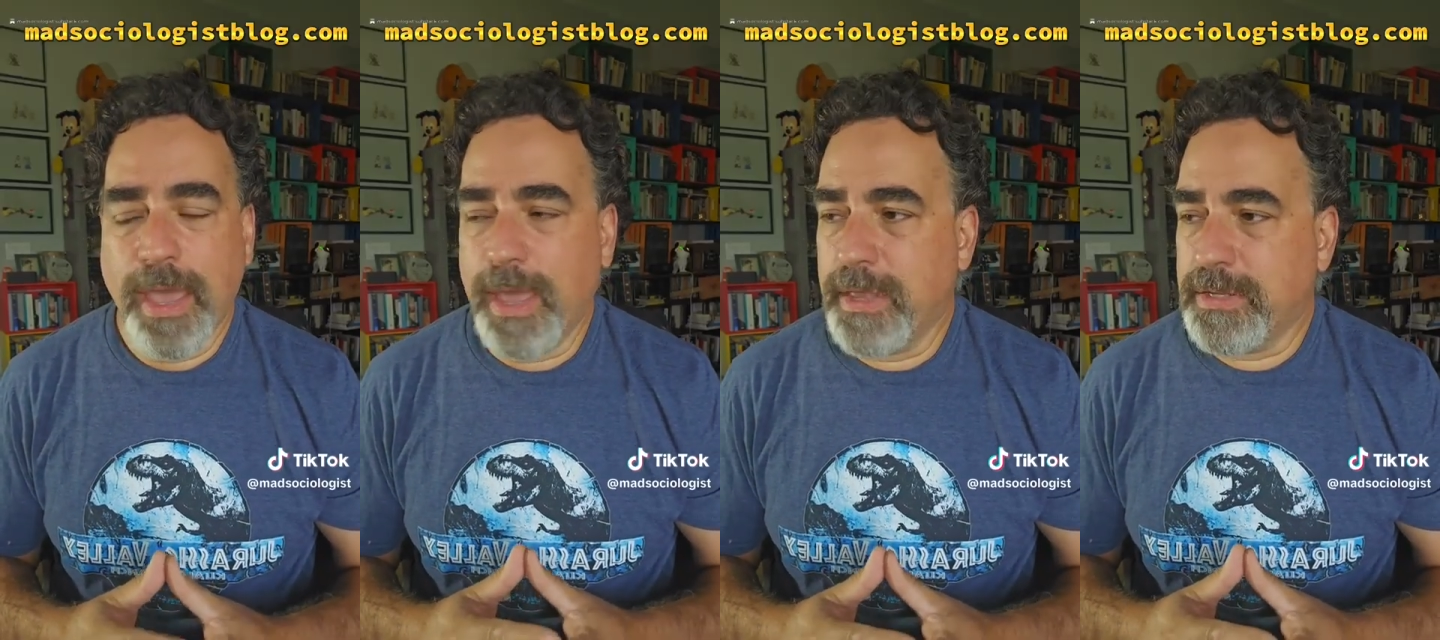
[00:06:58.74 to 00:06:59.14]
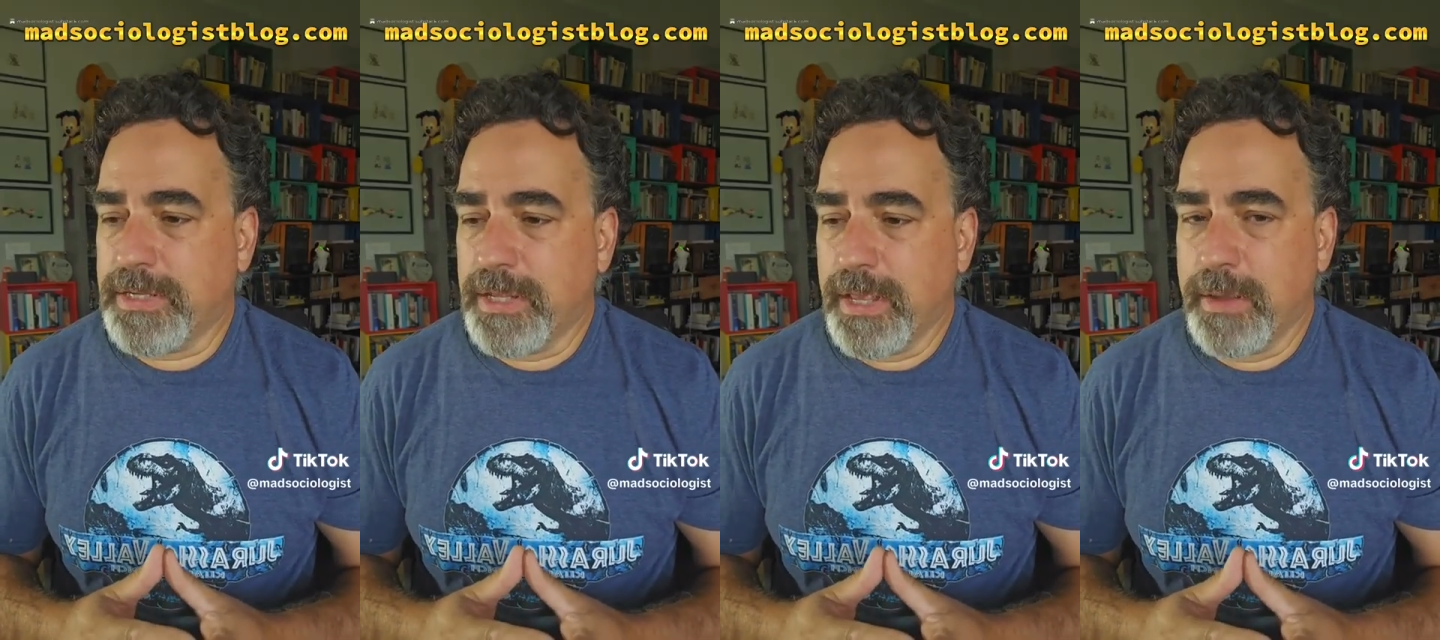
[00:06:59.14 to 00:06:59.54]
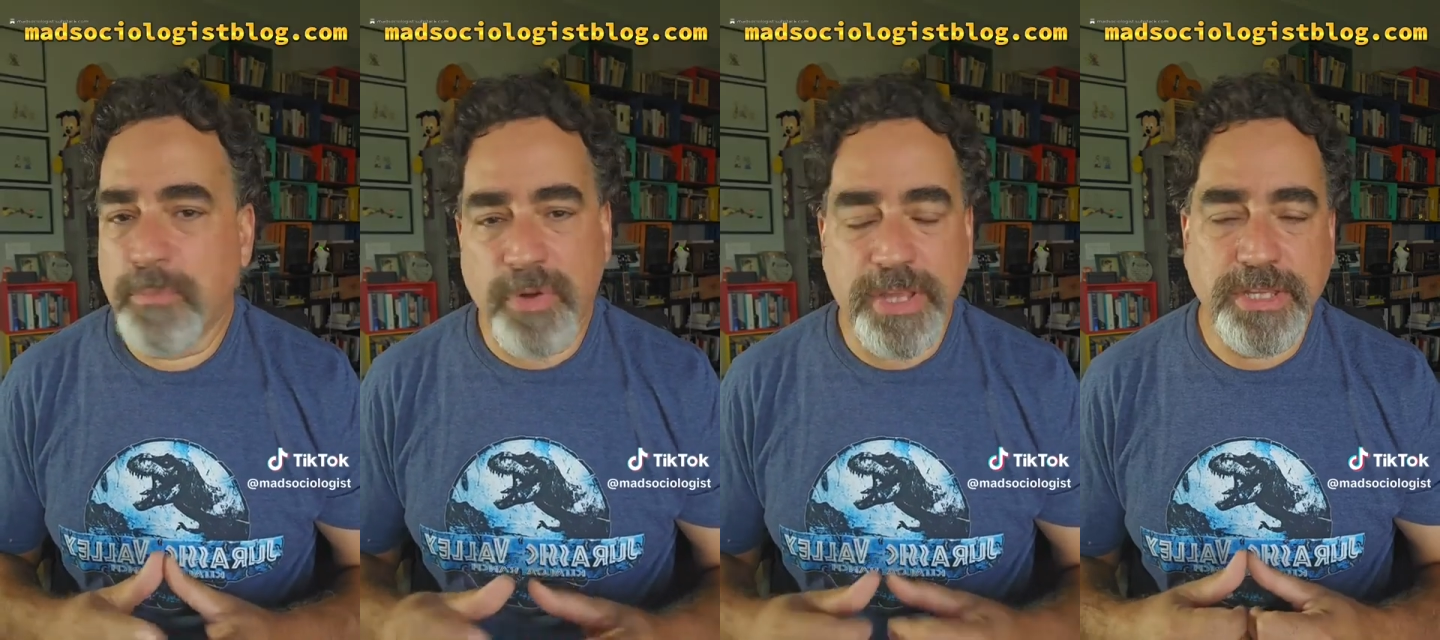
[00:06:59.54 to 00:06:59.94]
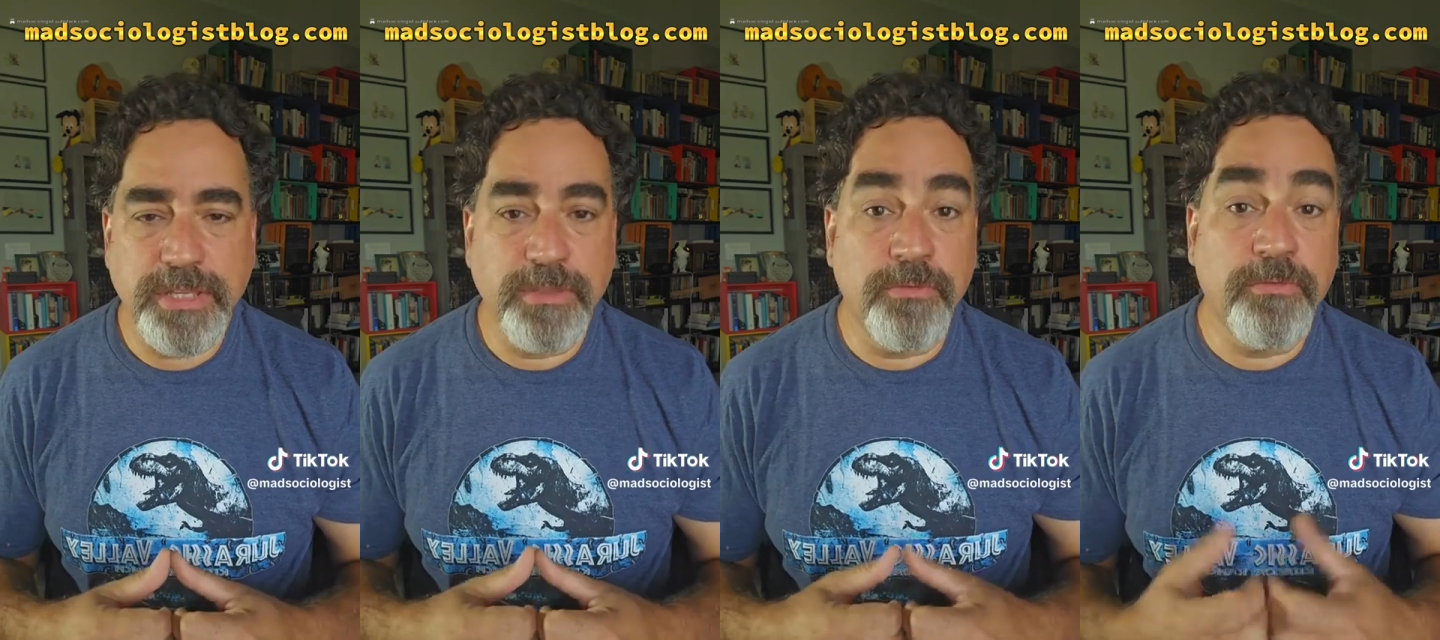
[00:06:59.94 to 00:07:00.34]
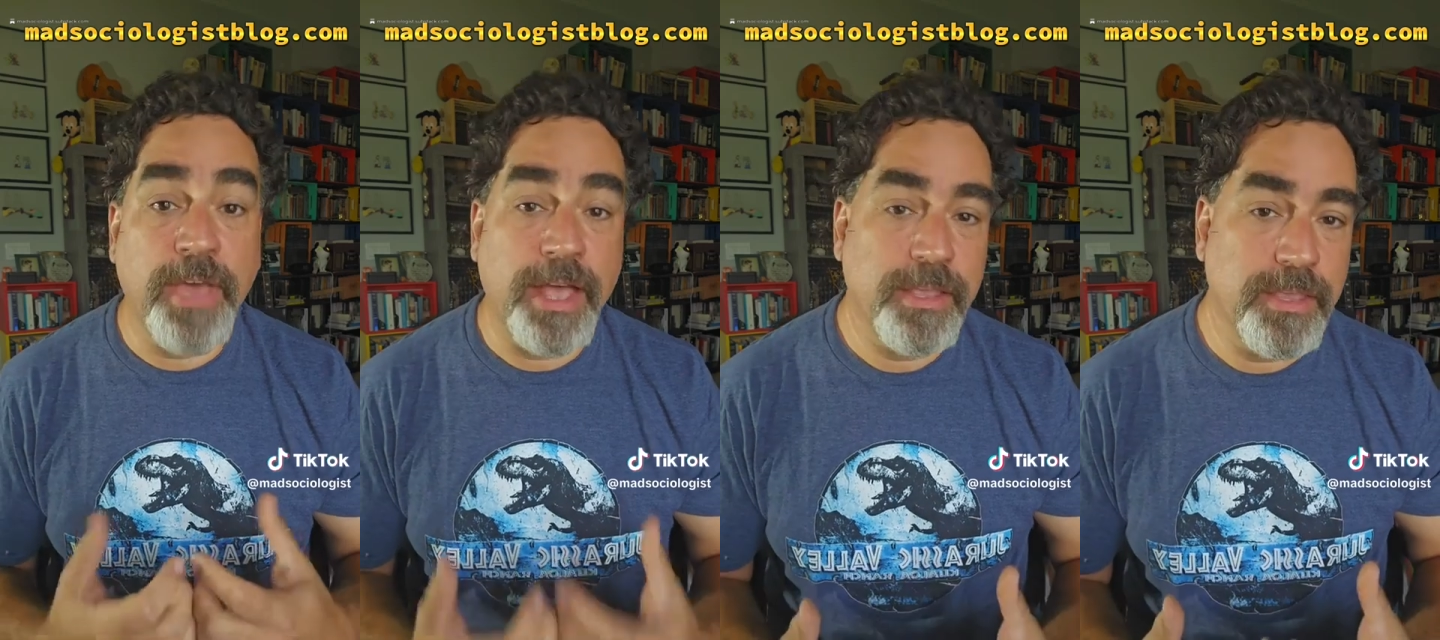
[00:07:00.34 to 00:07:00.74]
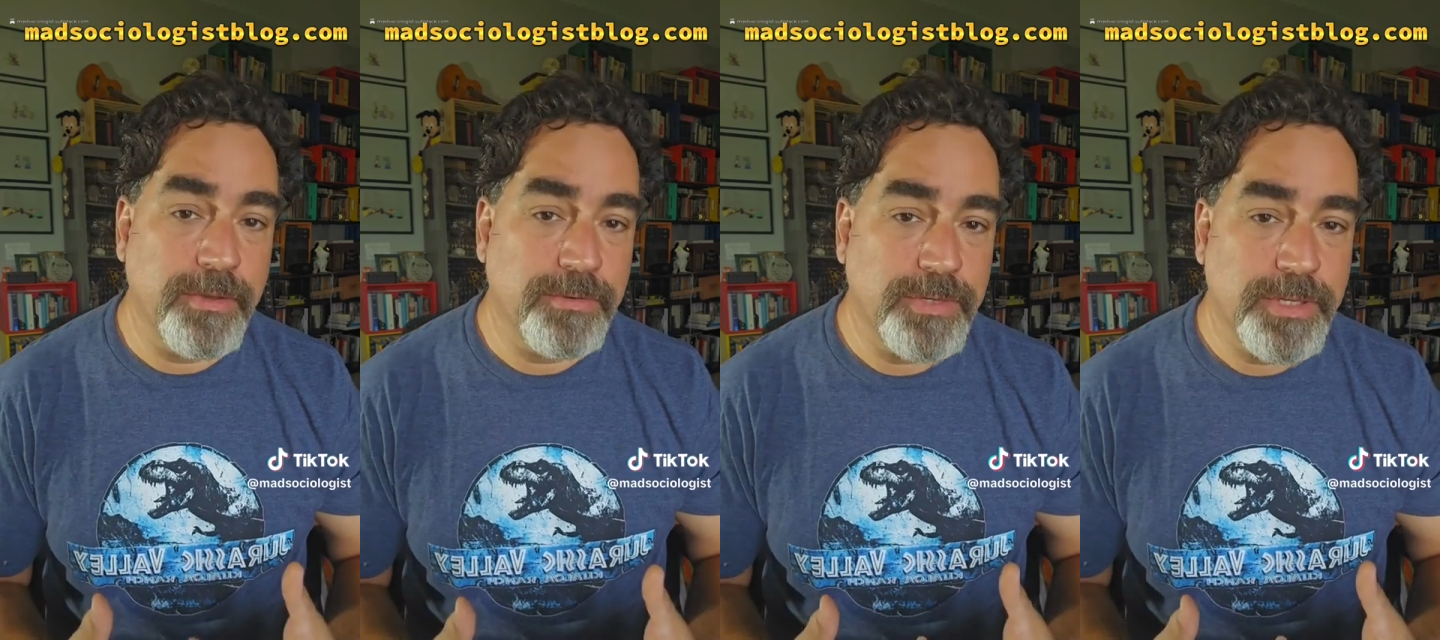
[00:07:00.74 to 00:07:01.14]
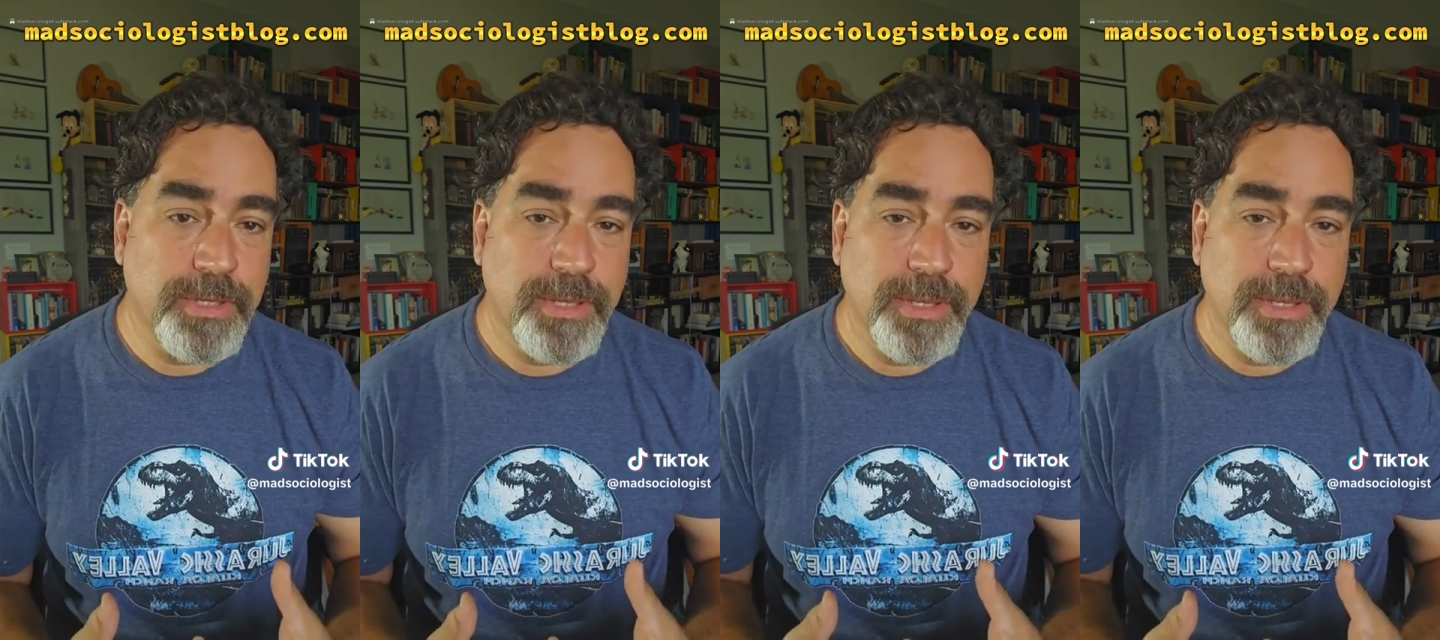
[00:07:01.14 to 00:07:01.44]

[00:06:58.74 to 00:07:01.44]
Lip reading: and embraces the values